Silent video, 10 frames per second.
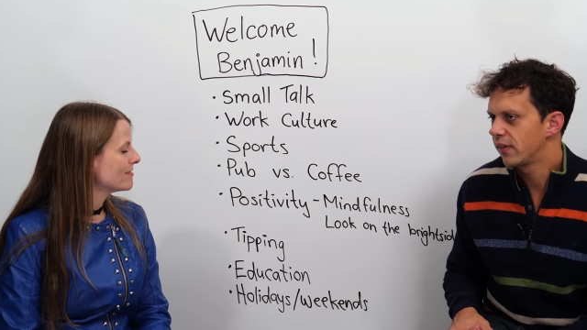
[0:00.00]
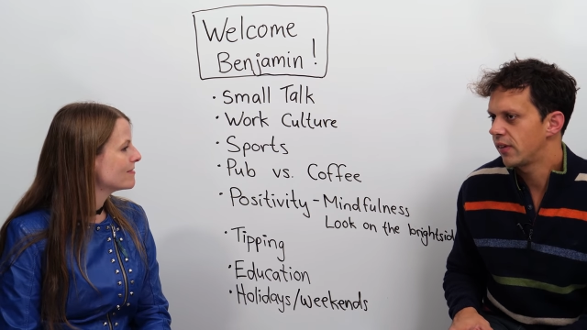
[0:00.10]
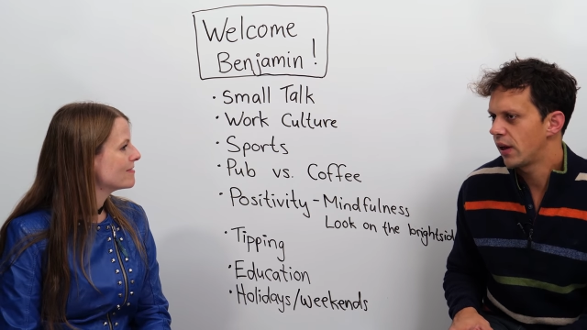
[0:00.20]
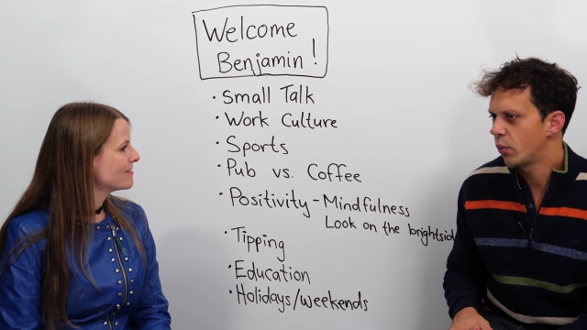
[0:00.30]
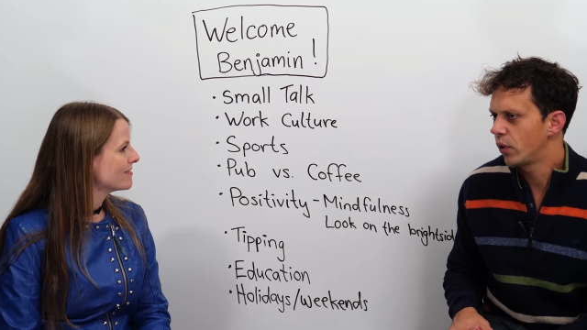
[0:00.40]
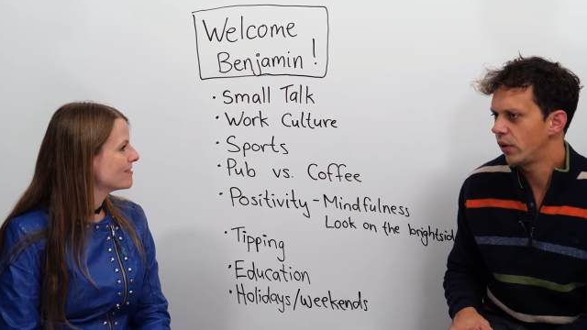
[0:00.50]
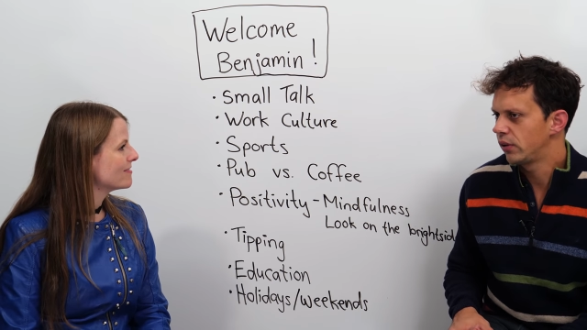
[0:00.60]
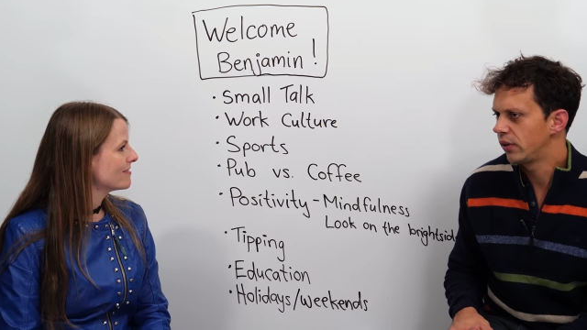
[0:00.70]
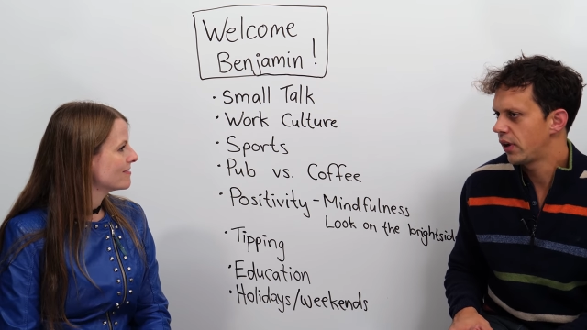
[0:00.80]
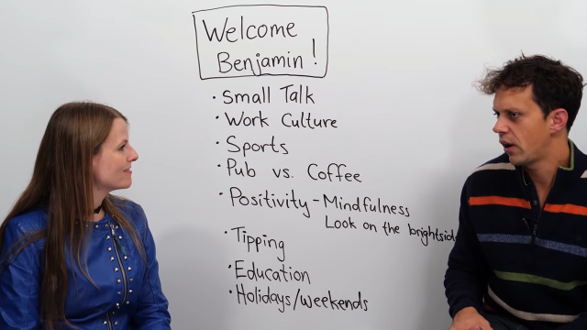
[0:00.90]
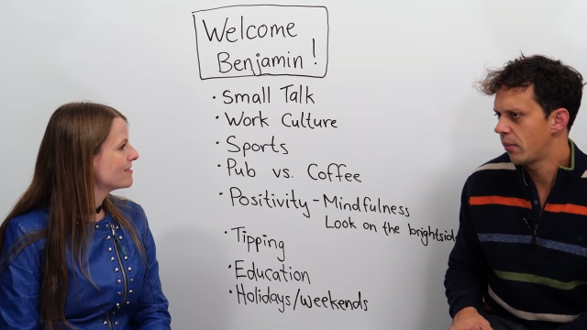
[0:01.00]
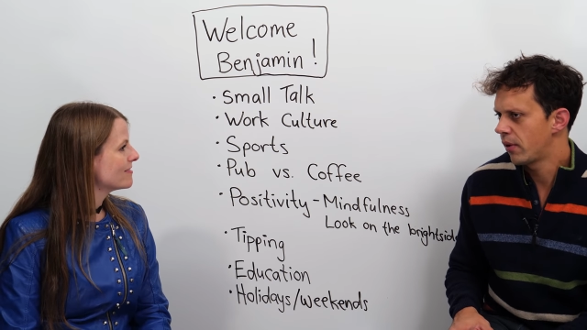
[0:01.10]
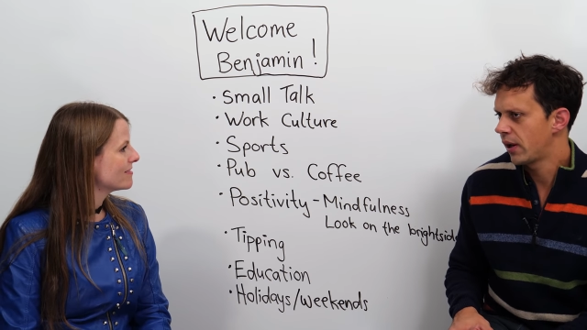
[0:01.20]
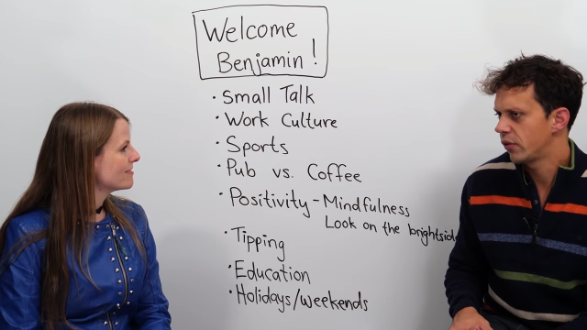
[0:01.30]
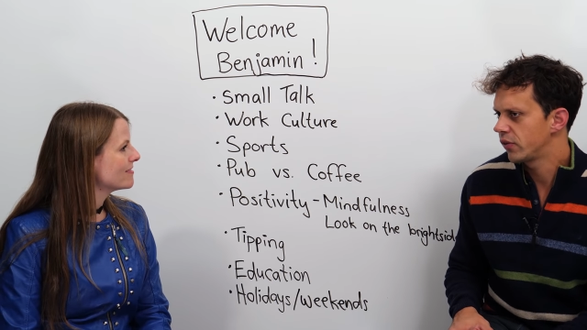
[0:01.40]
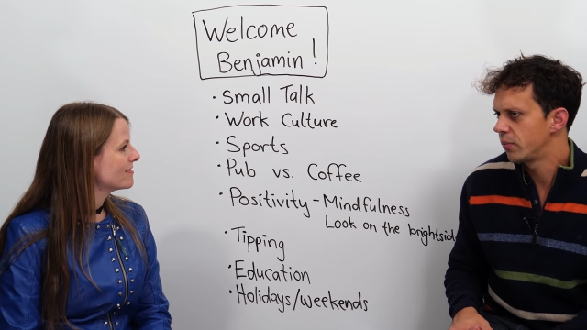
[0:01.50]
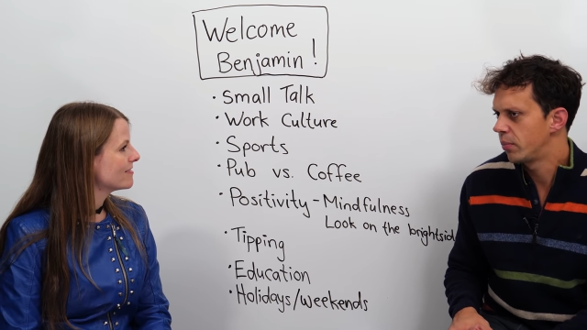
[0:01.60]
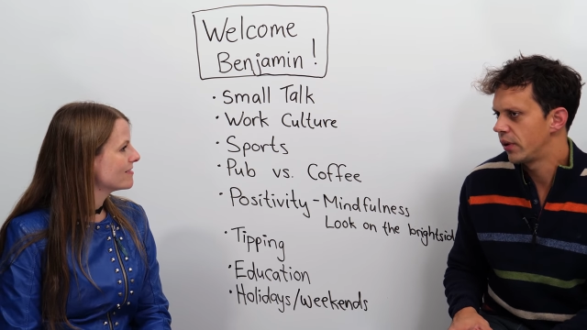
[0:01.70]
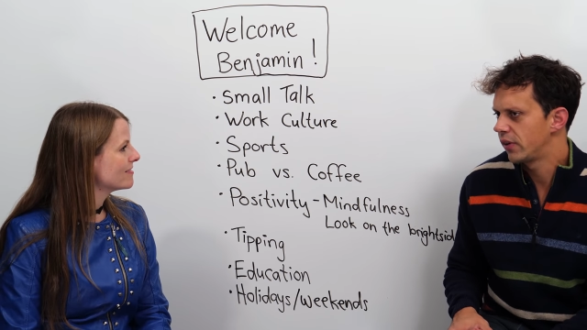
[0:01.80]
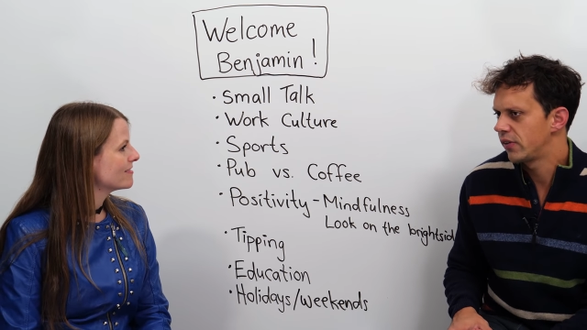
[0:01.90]
Speaker 1: that will come out,
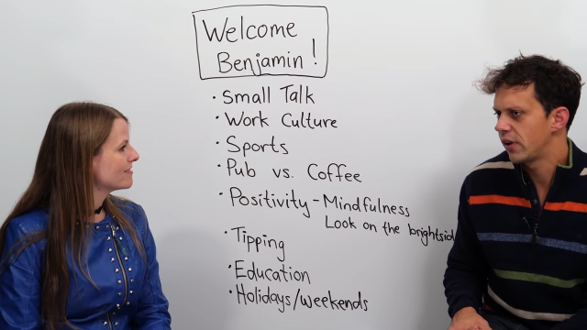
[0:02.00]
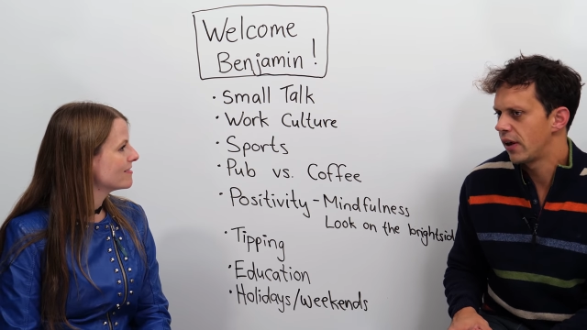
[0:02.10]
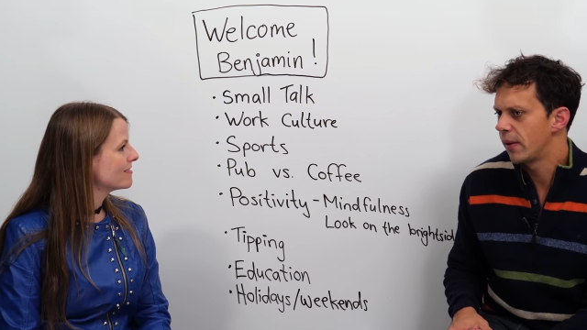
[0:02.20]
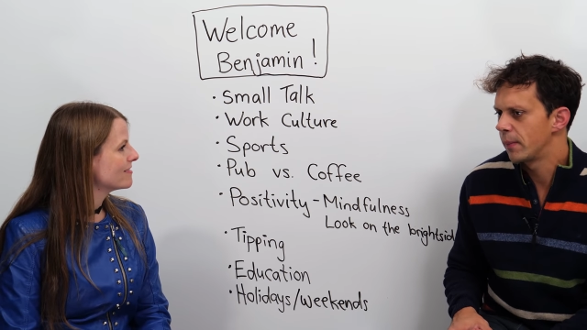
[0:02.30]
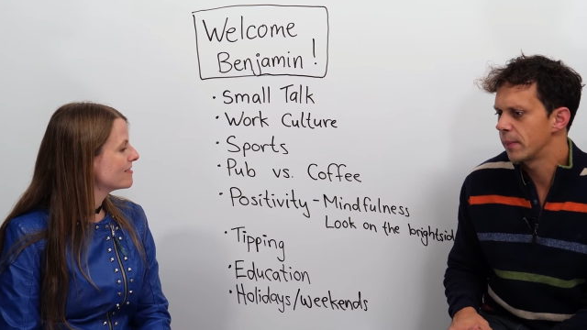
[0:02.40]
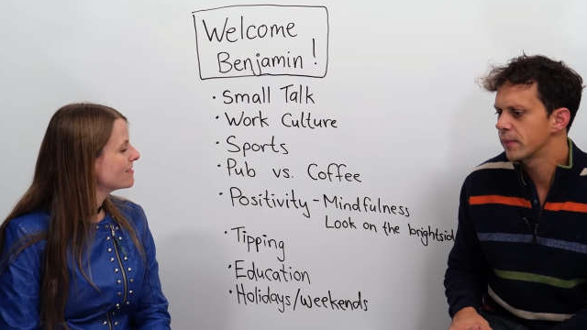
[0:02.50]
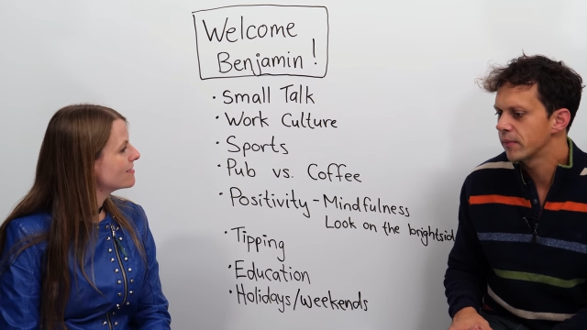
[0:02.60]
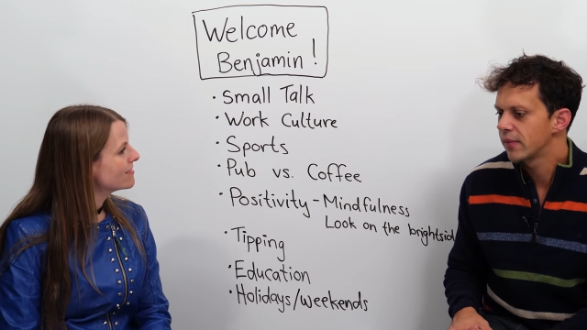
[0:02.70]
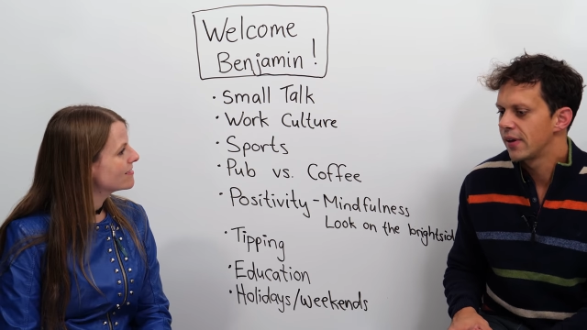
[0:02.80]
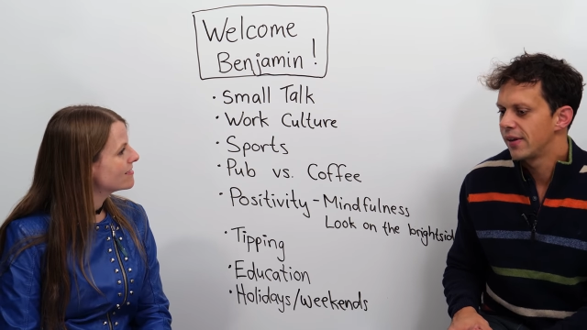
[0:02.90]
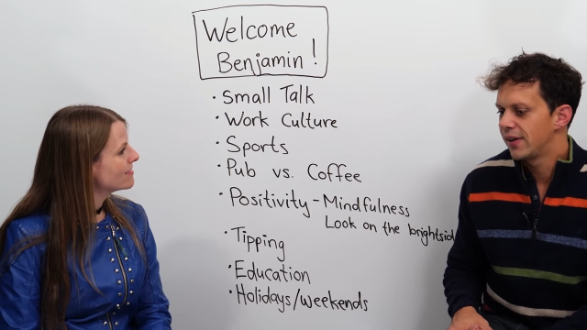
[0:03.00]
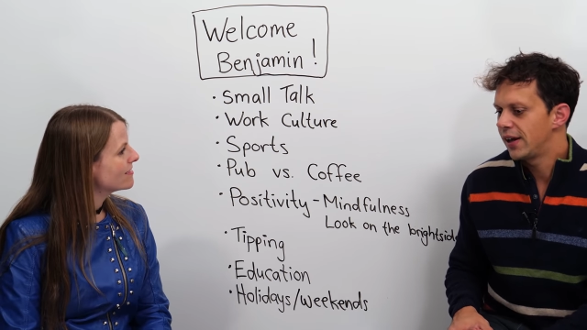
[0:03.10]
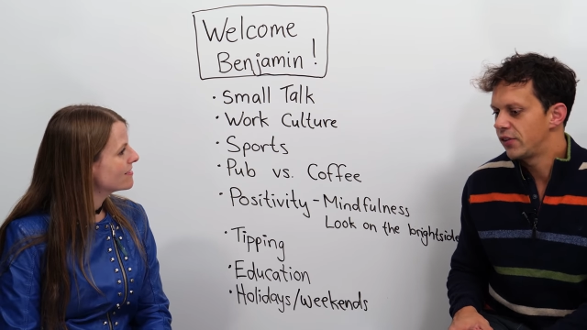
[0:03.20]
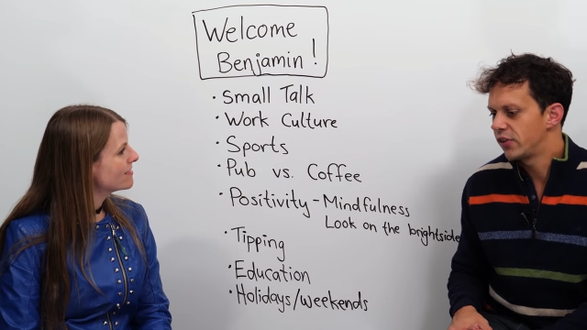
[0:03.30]
but um, it